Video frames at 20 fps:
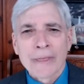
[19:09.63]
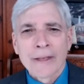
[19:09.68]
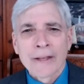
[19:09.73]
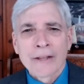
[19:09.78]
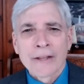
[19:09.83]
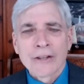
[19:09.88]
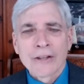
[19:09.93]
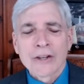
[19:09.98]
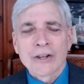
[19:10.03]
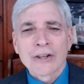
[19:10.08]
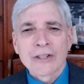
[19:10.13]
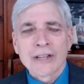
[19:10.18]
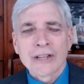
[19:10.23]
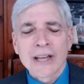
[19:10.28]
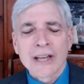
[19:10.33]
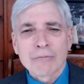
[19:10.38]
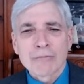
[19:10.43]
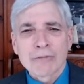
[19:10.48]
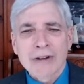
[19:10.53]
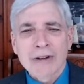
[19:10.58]
You couldn't
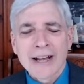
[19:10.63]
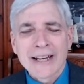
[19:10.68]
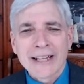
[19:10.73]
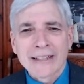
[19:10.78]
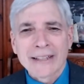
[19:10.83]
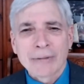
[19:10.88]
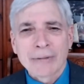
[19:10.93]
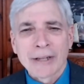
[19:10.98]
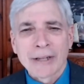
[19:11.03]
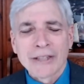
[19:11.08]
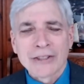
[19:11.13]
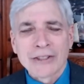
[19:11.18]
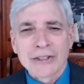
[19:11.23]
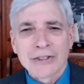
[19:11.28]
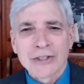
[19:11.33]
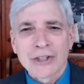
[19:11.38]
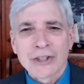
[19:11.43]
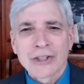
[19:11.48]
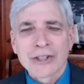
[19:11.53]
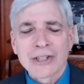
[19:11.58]
get bread at
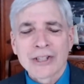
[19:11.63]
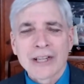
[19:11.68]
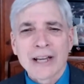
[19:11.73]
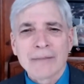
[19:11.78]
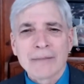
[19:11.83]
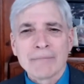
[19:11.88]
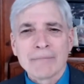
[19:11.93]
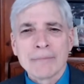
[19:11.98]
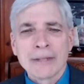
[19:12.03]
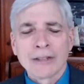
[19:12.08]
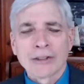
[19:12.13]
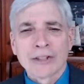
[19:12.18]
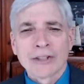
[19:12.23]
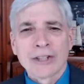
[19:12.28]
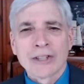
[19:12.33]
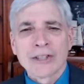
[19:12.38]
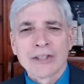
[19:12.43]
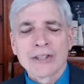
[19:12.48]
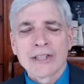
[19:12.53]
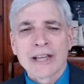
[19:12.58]
places. You couldn't get milk.
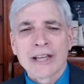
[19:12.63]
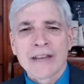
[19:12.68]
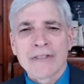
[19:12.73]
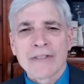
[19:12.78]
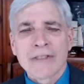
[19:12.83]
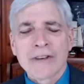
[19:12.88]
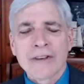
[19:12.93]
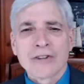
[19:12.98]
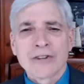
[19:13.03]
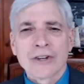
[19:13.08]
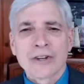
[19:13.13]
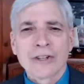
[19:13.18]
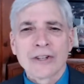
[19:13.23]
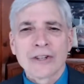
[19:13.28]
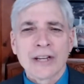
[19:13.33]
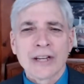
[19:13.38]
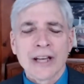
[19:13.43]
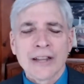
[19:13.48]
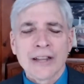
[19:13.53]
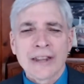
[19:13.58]
You couldn't get this. You
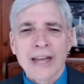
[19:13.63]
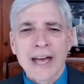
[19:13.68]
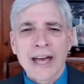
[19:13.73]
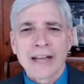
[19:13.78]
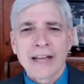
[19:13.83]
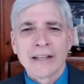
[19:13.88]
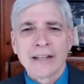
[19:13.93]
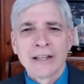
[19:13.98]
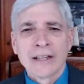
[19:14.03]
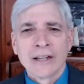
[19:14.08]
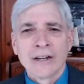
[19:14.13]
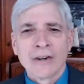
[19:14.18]
couldn't get that.